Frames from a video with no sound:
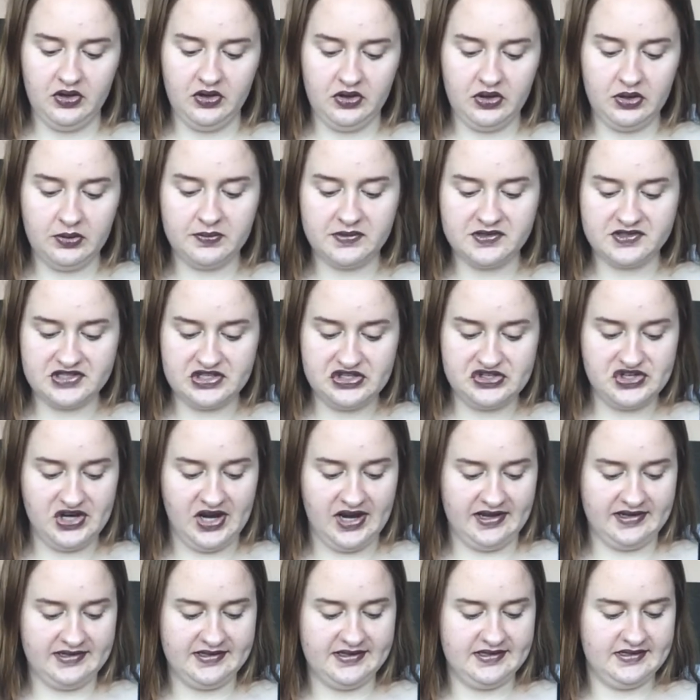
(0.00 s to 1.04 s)

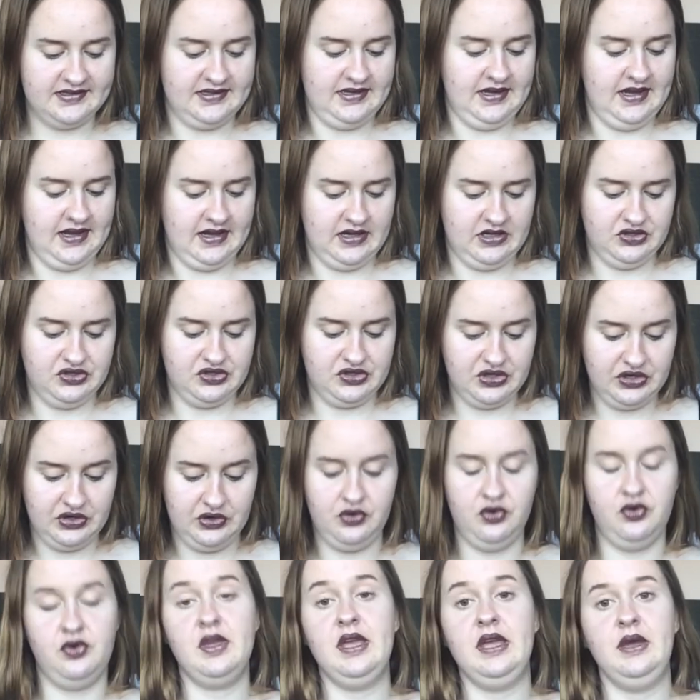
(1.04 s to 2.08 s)
ubersuggest and
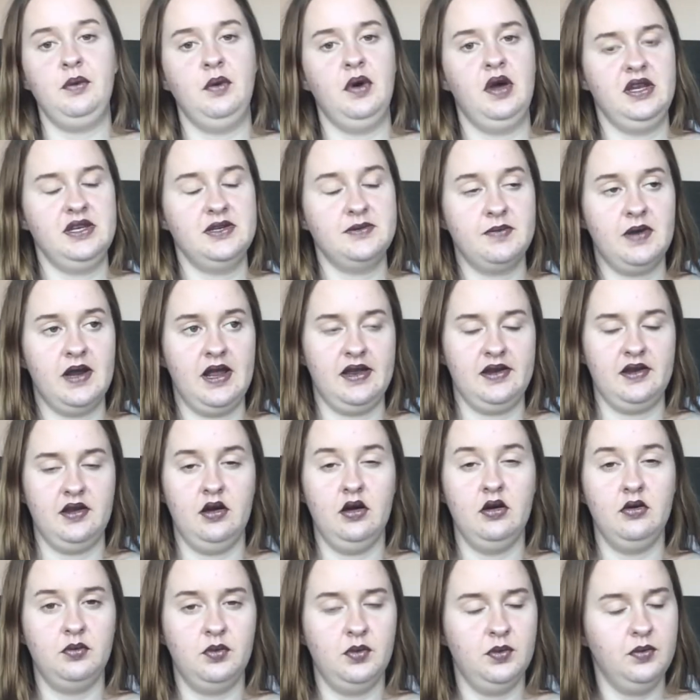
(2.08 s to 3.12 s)
Google Keyword Planner.